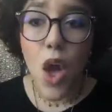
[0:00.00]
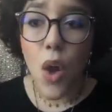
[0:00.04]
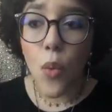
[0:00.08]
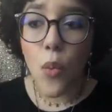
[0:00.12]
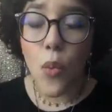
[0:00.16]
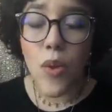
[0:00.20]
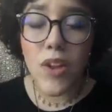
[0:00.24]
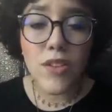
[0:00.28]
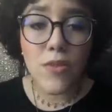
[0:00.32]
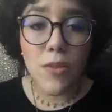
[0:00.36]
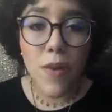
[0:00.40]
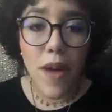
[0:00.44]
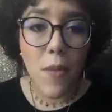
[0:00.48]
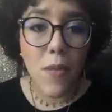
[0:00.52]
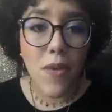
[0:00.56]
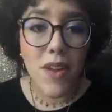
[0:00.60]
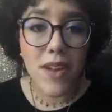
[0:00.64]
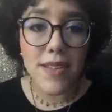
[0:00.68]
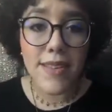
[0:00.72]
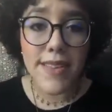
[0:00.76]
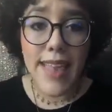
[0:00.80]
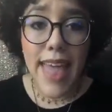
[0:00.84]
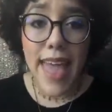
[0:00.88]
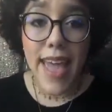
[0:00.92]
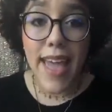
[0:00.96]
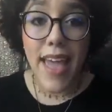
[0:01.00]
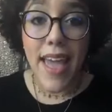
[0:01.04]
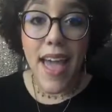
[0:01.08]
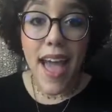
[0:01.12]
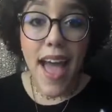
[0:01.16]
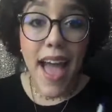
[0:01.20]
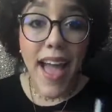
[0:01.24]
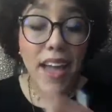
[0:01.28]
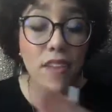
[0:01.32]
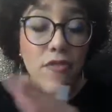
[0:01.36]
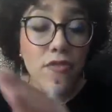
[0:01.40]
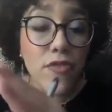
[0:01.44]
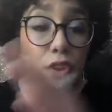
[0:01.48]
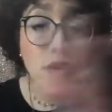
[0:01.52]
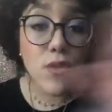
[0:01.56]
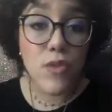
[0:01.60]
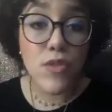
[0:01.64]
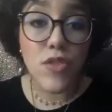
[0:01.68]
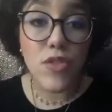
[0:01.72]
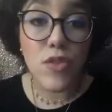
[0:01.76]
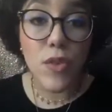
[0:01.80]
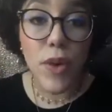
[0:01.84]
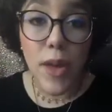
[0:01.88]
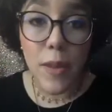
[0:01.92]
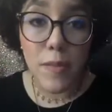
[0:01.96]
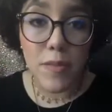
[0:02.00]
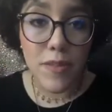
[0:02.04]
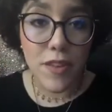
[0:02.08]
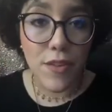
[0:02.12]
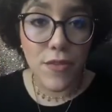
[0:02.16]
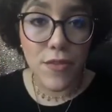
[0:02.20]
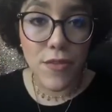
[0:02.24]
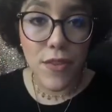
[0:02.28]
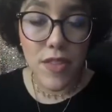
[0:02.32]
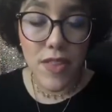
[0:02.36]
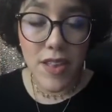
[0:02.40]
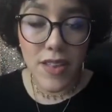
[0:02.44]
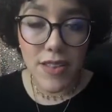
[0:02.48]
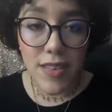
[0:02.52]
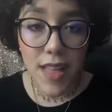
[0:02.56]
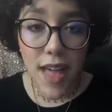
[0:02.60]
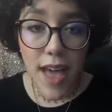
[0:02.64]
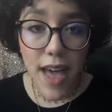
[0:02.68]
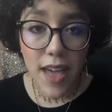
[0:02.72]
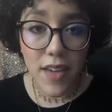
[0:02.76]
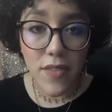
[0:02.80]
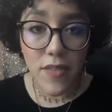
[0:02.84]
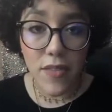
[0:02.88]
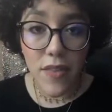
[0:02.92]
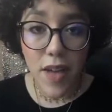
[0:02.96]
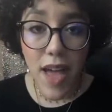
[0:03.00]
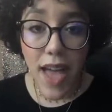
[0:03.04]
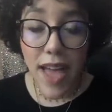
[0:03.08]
What do I want to say? I have no script for this live.